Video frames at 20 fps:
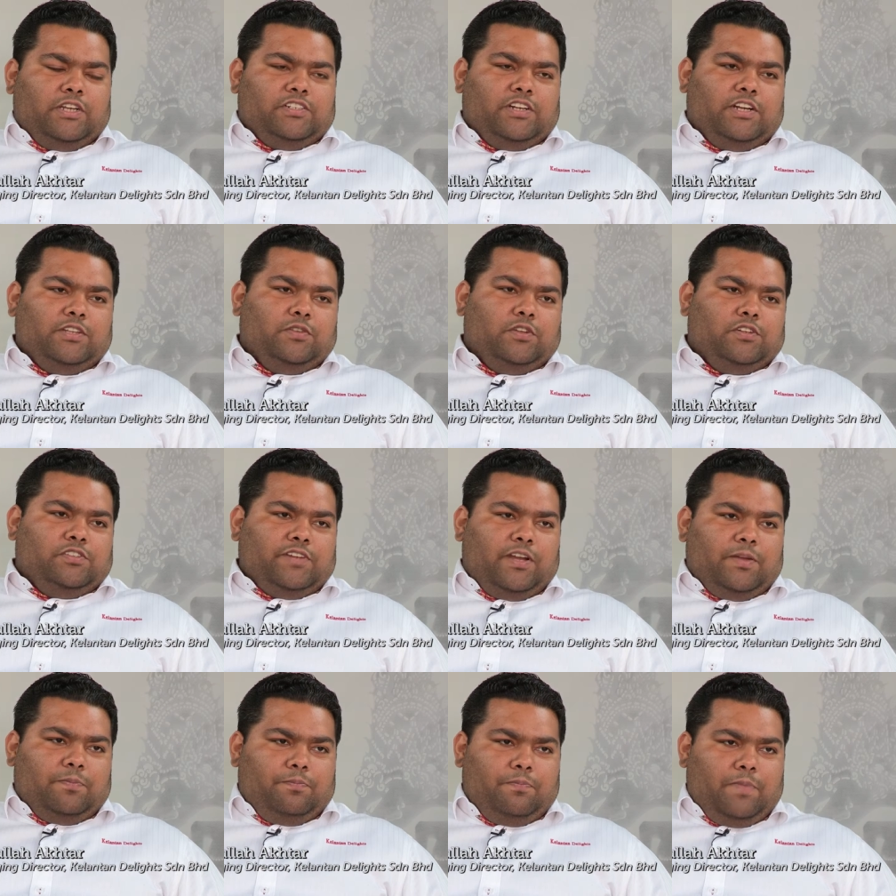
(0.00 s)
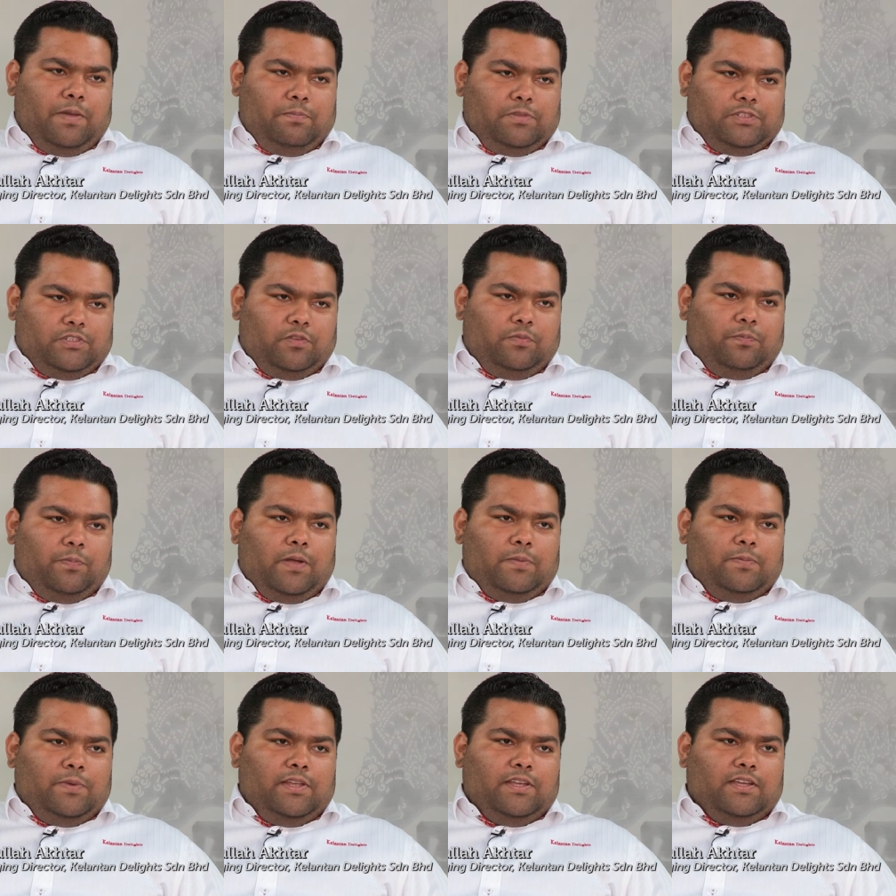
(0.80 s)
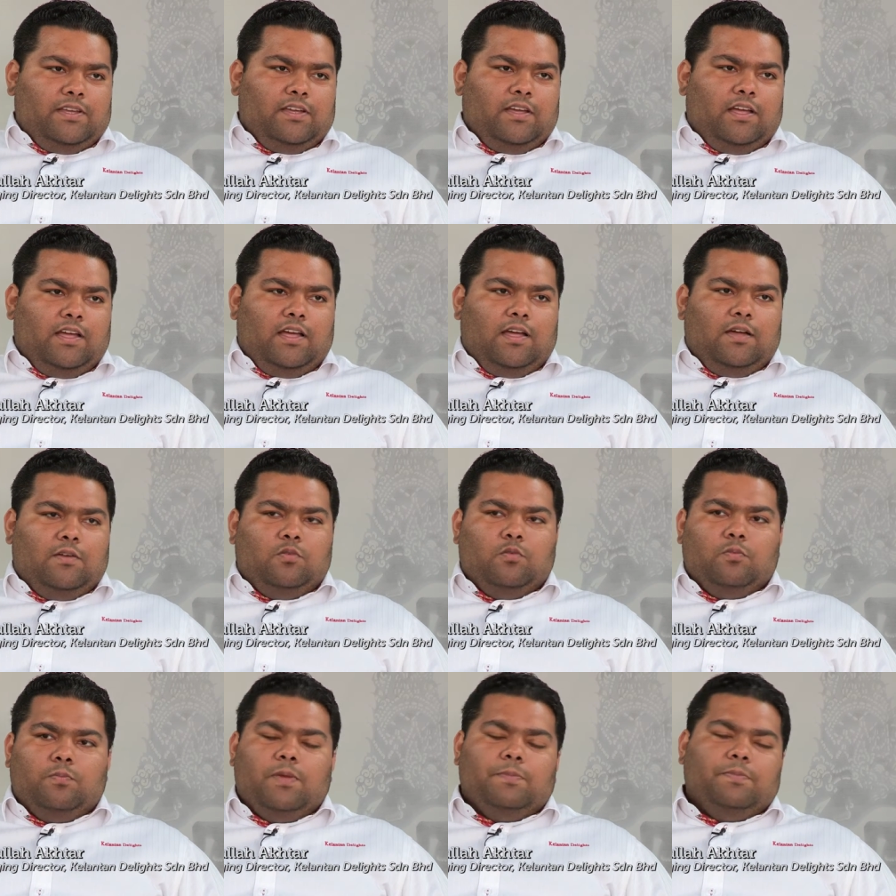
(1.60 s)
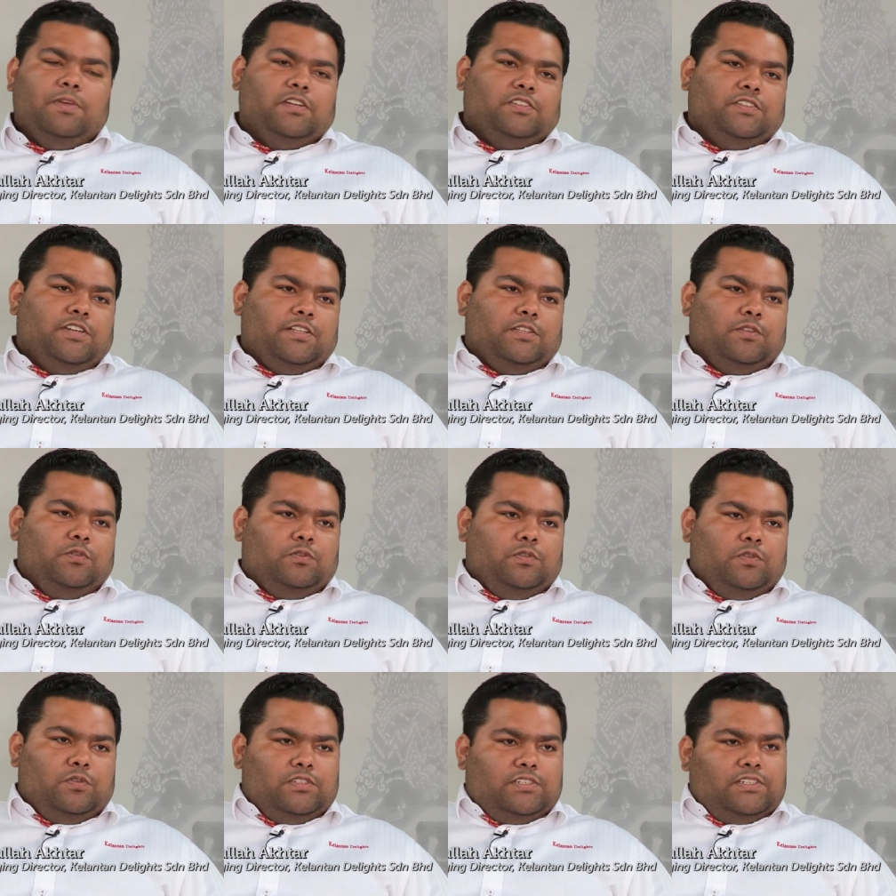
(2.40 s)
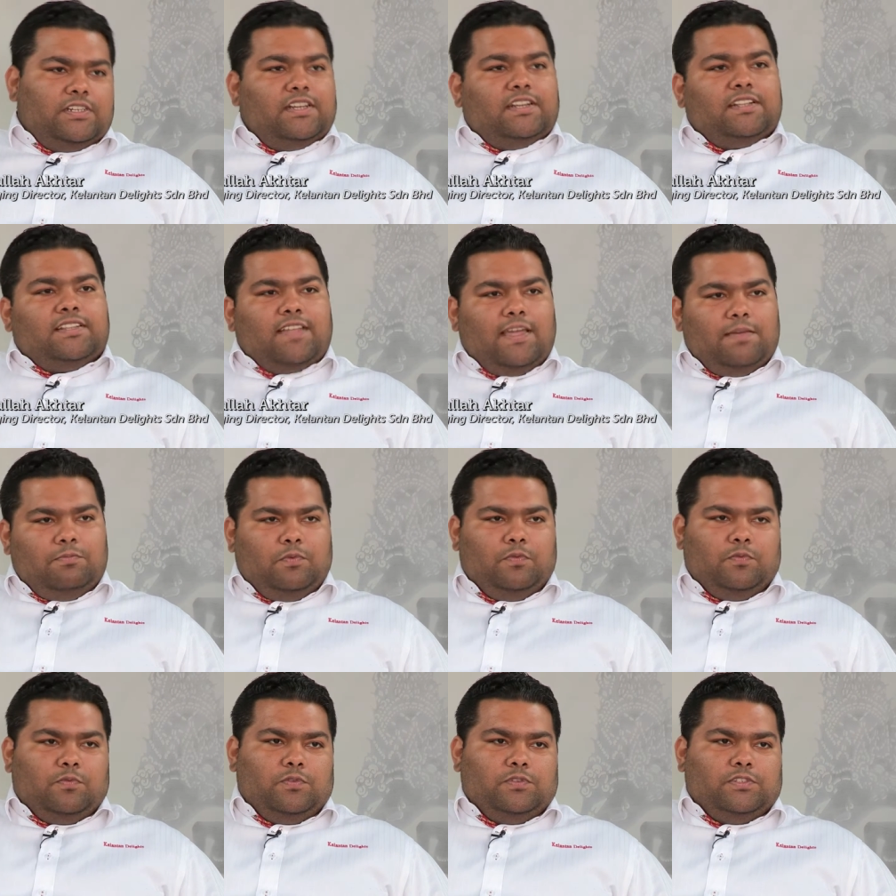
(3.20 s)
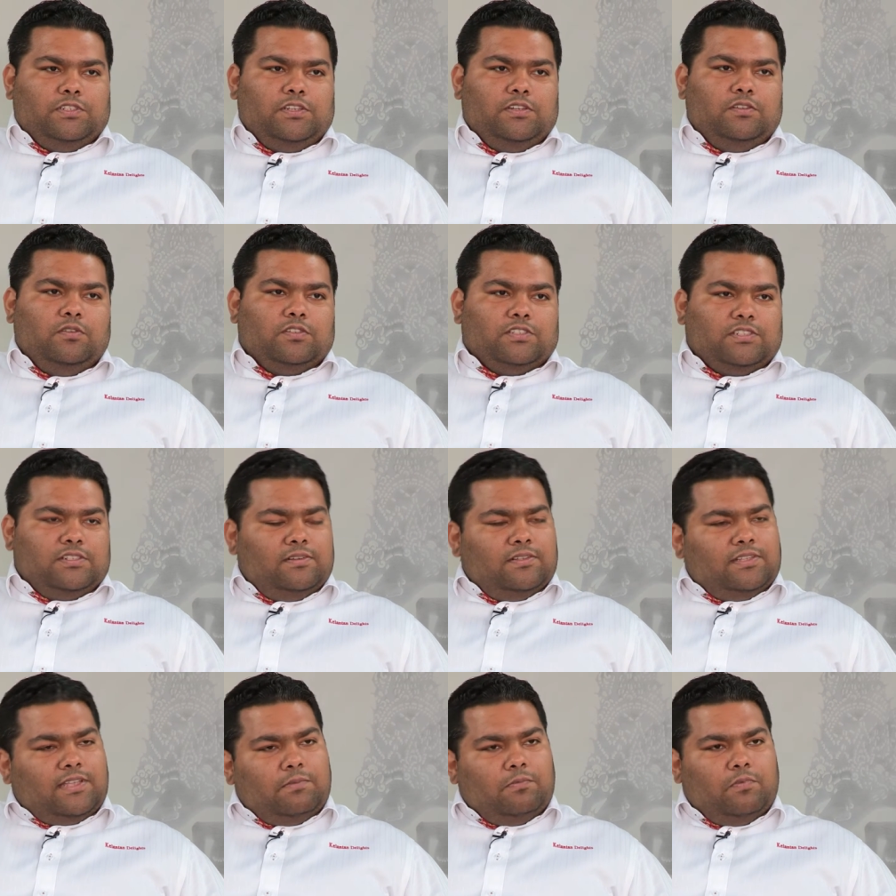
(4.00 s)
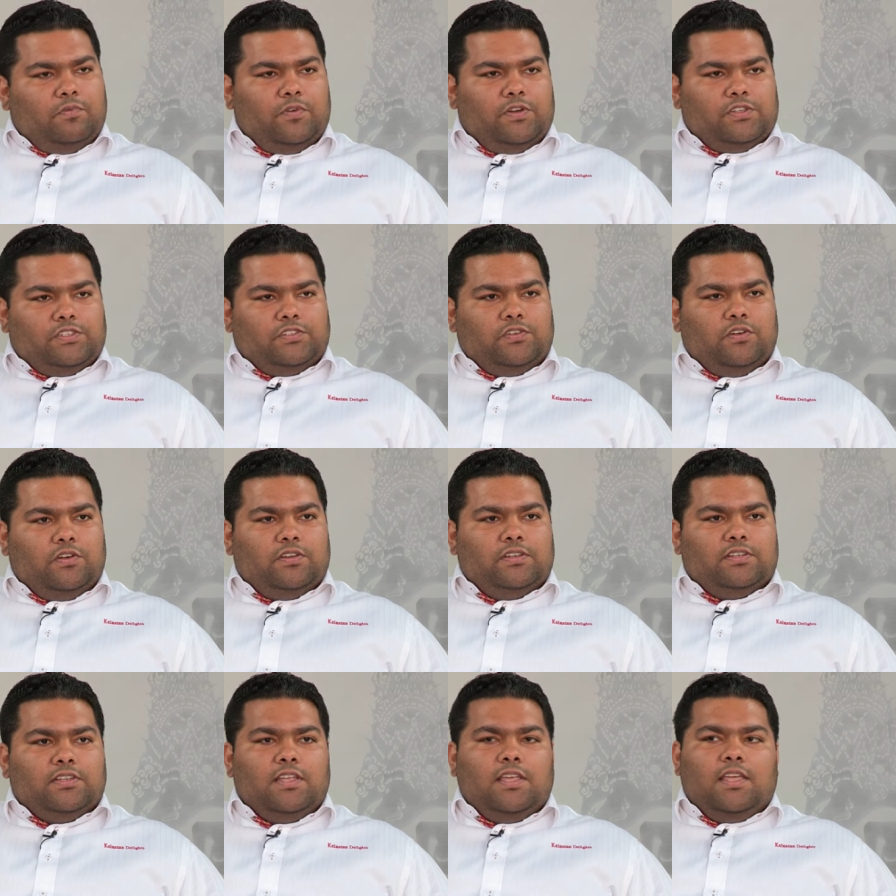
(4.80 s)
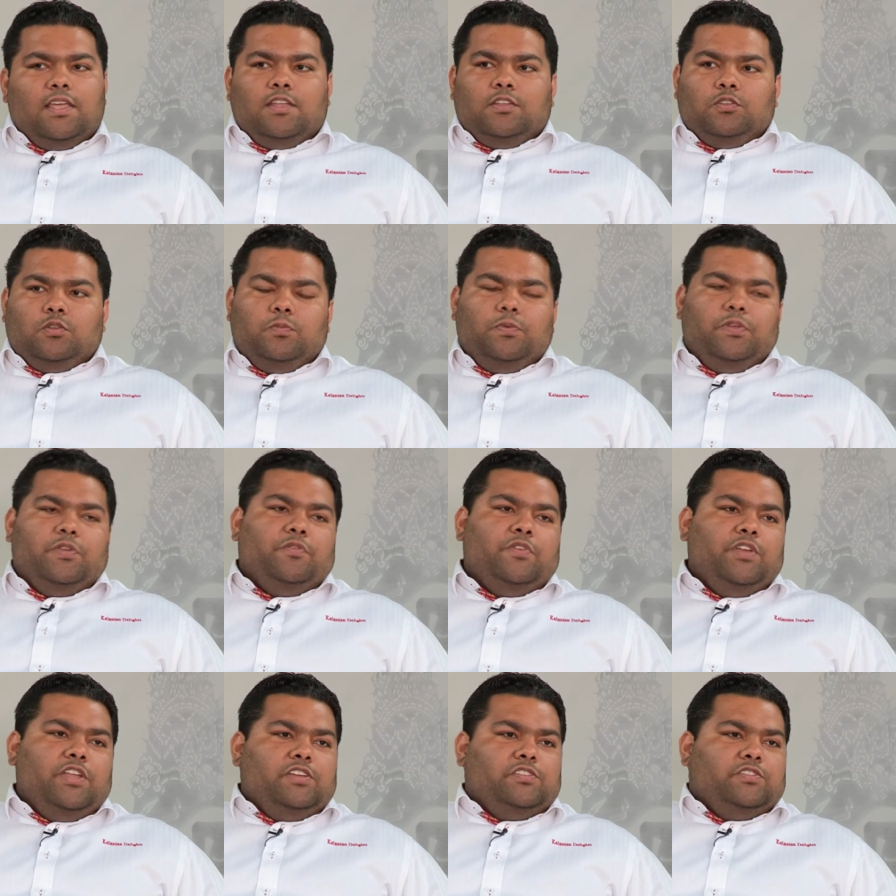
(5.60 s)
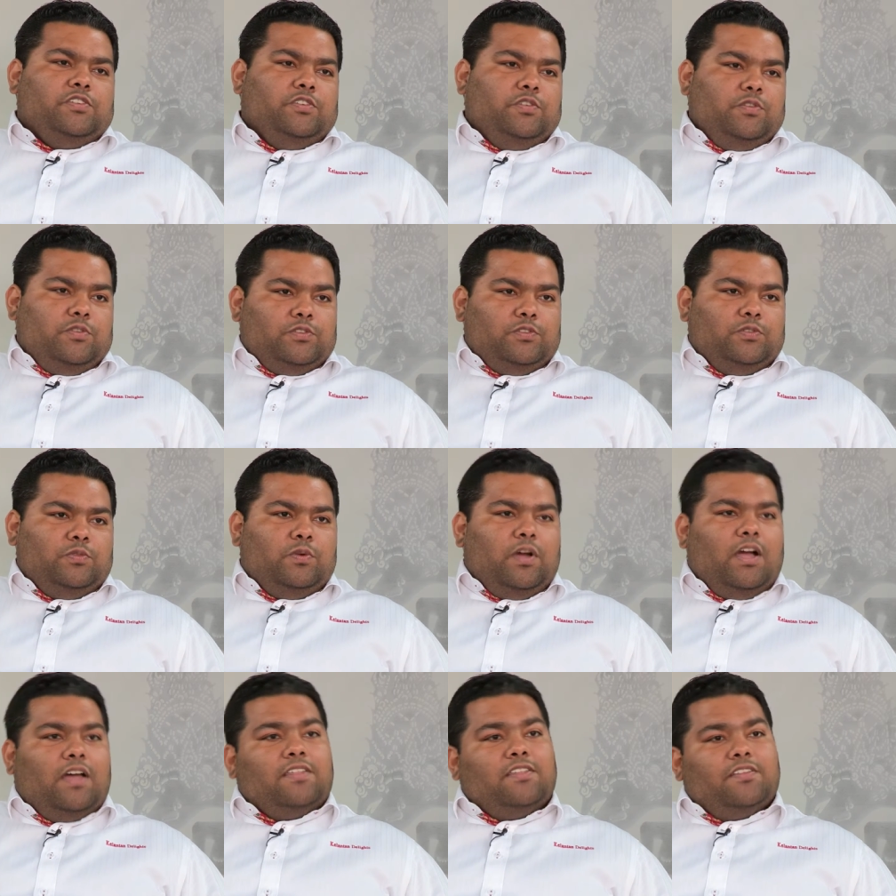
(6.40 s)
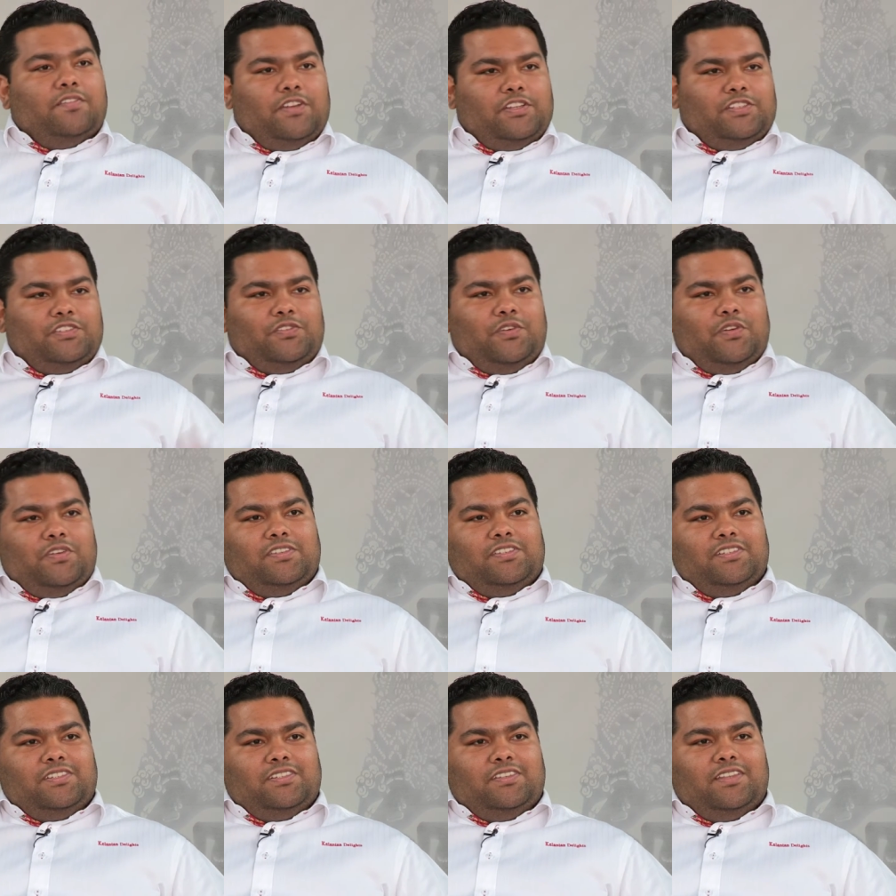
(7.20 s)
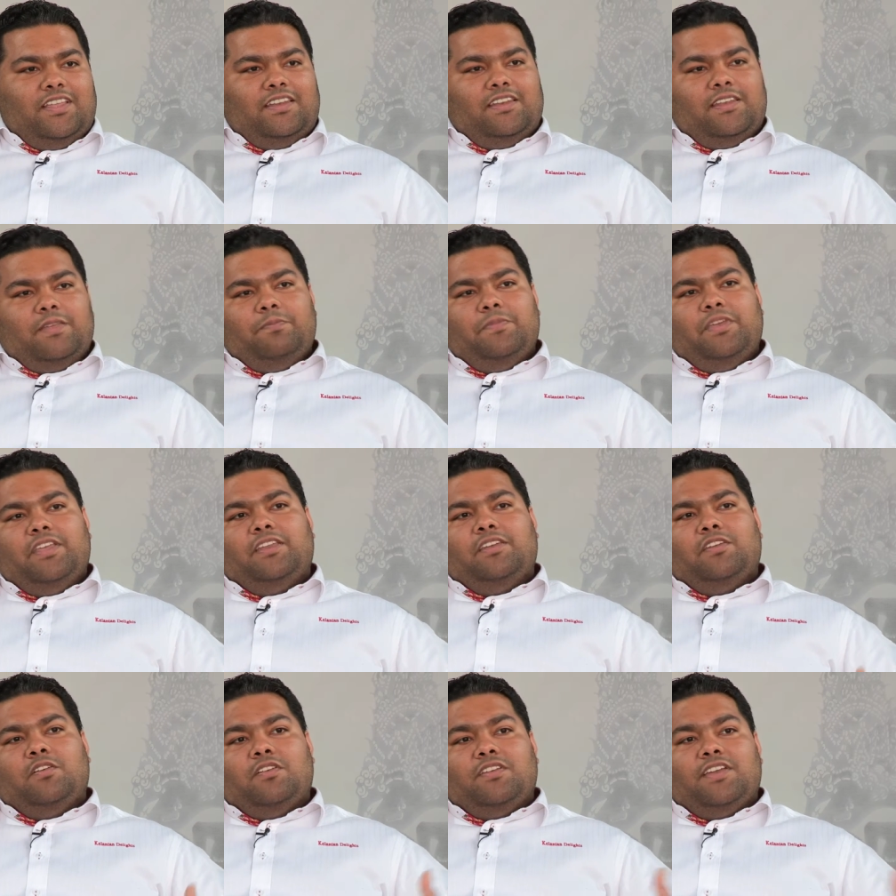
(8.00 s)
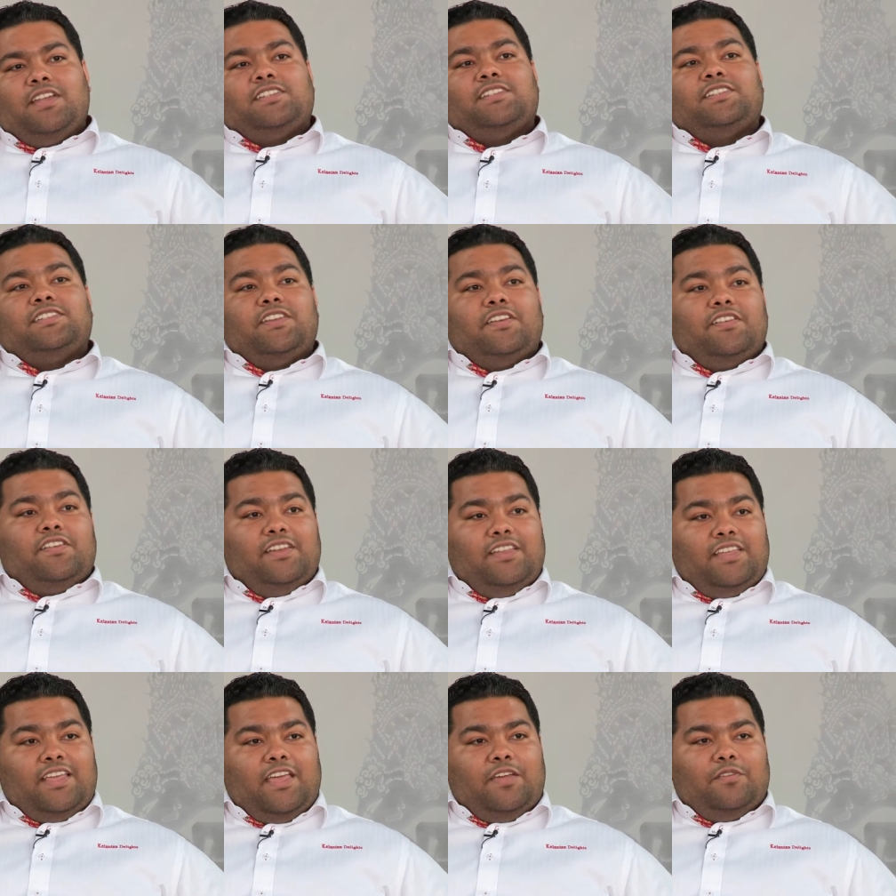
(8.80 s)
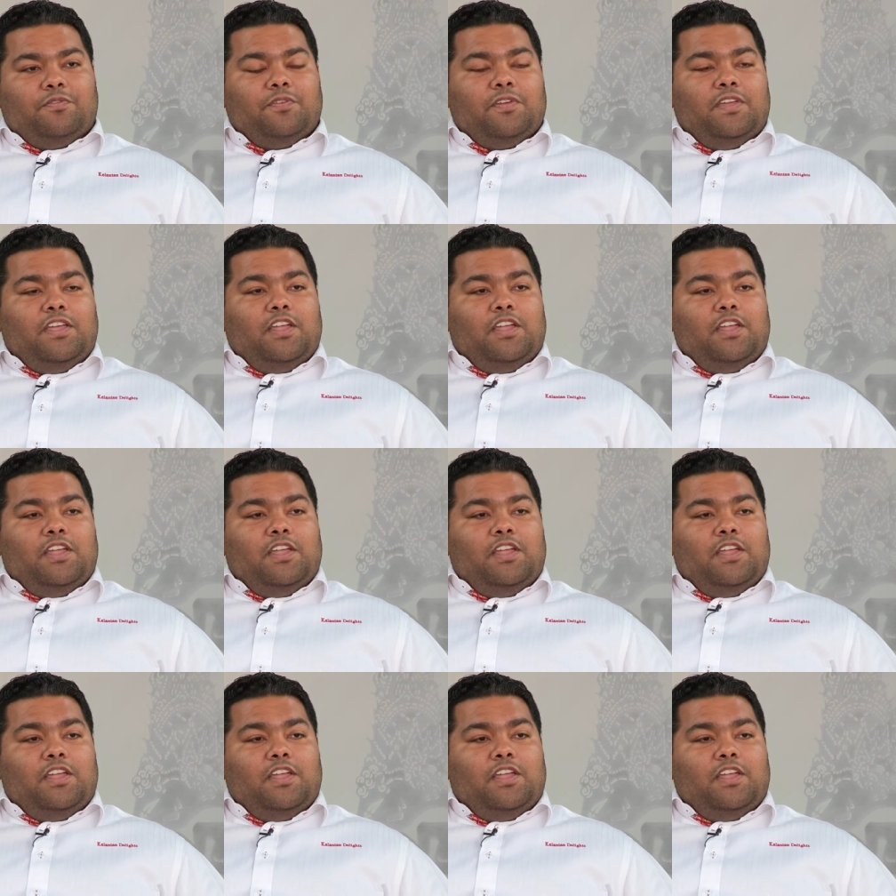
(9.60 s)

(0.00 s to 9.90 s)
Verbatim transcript: are trying to attract members of public uh, who may be attracted to certain type of cuisine or certain type of restaurant to be reintroduced to other restaurants that they may not necessarily have